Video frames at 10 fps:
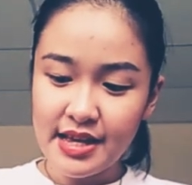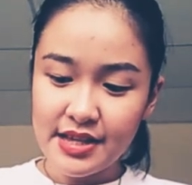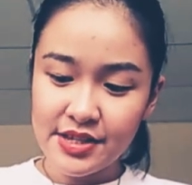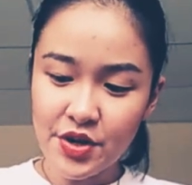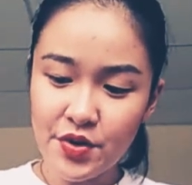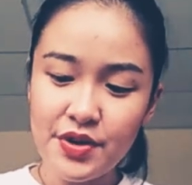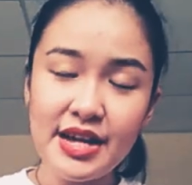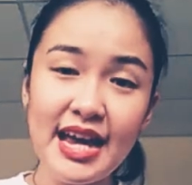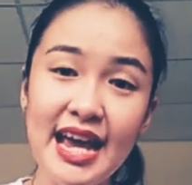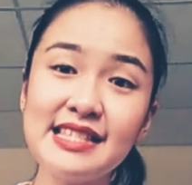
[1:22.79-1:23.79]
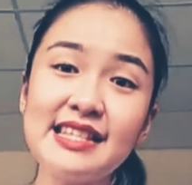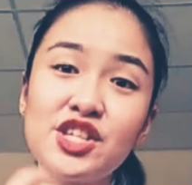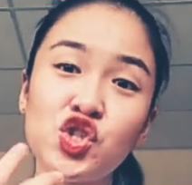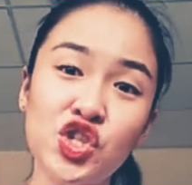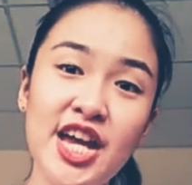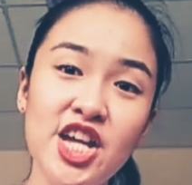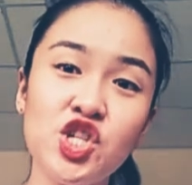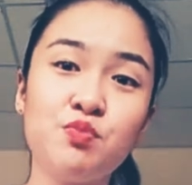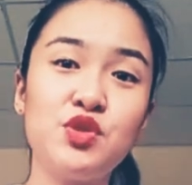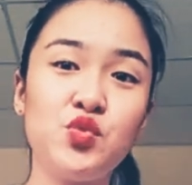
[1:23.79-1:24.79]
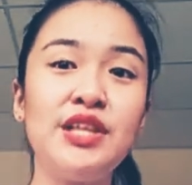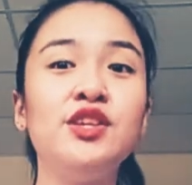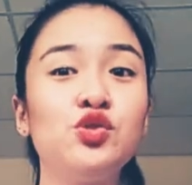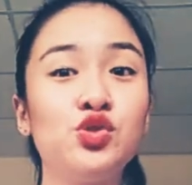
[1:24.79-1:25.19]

So it's an exchange between